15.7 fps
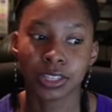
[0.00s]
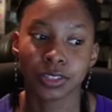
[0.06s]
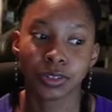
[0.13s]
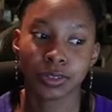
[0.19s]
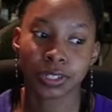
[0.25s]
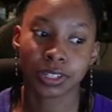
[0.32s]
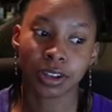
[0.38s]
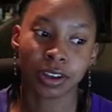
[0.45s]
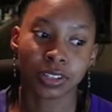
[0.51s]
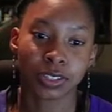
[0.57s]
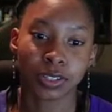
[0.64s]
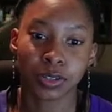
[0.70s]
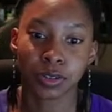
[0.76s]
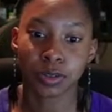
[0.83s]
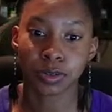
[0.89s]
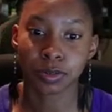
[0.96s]
You can
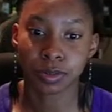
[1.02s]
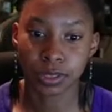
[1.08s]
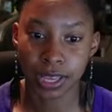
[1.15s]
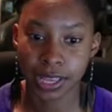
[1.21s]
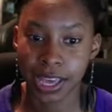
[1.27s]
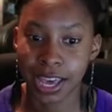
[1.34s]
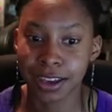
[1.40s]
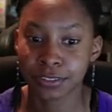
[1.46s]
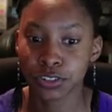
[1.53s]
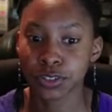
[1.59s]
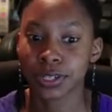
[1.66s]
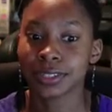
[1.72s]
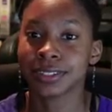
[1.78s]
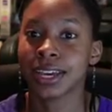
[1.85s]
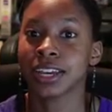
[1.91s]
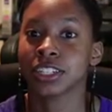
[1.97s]
also have
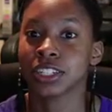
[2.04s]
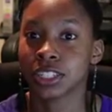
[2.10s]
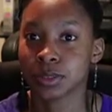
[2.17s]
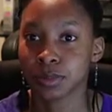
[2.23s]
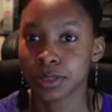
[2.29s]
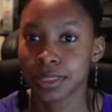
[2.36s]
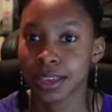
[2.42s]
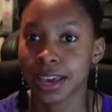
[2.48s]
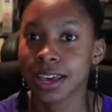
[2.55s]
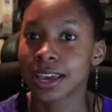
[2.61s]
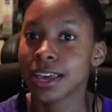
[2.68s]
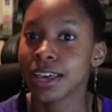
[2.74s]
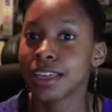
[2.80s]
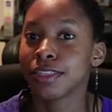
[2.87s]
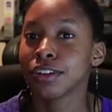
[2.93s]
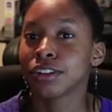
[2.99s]
transactions with that.
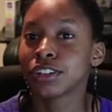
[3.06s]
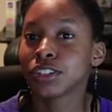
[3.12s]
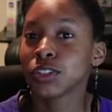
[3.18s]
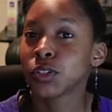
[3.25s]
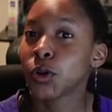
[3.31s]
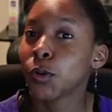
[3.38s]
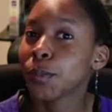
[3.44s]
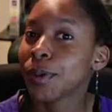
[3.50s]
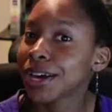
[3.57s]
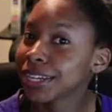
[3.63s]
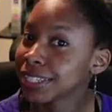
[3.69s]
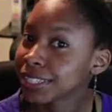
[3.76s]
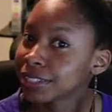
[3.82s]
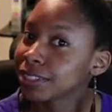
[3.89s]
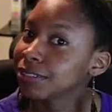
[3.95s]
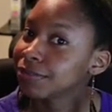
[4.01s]
There is no
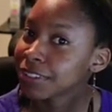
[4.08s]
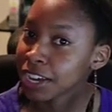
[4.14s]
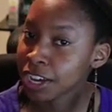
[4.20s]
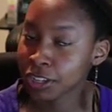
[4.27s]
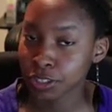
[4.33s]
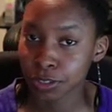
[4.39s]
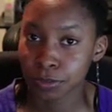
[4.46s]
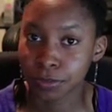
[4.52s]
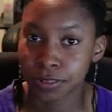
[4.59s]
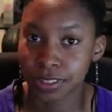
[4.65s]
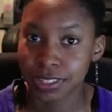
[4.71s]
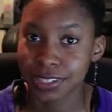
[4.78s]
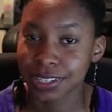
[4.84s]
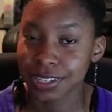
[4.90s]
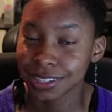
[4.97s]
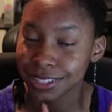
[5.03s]
monetary value for
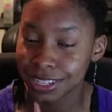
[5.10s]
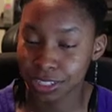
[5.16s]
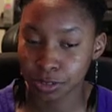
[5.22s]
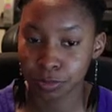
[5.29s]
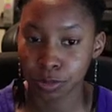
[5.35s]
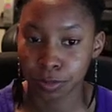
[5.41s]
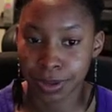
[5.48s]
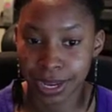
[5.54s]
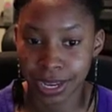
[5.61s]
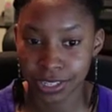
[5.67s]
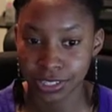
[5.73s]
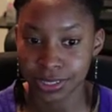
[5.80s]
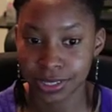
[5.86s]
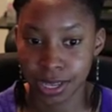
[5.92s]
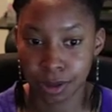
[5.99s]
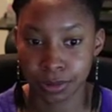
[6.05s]
these collectible
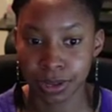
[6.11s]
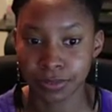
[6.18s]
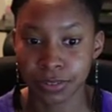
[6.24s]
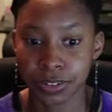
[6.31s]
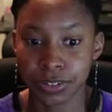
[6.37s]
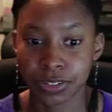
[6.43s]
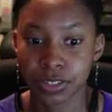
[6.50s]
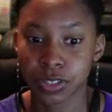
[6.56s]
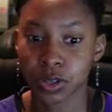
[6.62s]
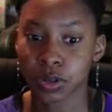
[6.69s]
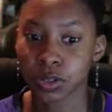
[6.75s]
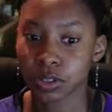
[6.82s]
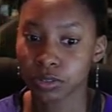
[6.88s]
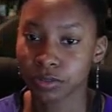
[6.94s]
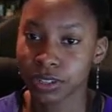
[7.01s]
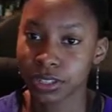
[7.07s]
badges, however, so
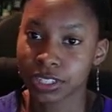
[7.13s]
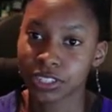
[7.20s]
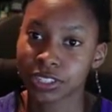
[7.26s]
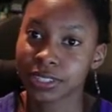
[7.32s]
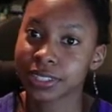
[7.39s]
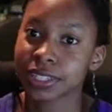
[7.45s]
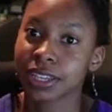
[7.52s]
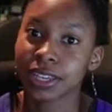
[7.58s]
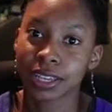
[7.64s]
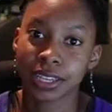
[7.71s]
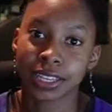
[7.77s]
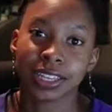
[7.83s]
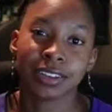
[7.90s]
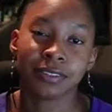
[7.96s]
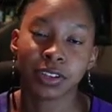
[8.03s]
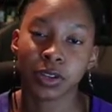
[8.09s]
you're really just
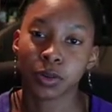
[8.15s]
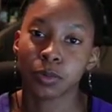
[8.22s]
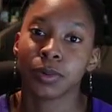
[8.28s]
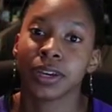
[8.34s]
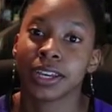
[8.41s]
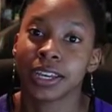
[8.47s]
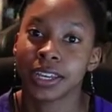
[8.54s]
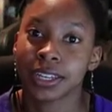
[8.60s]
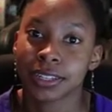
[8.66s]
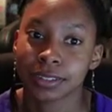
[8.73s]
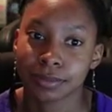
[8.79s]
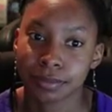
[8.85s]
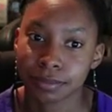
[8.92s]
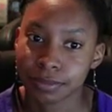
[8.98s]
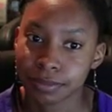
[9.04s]
giving away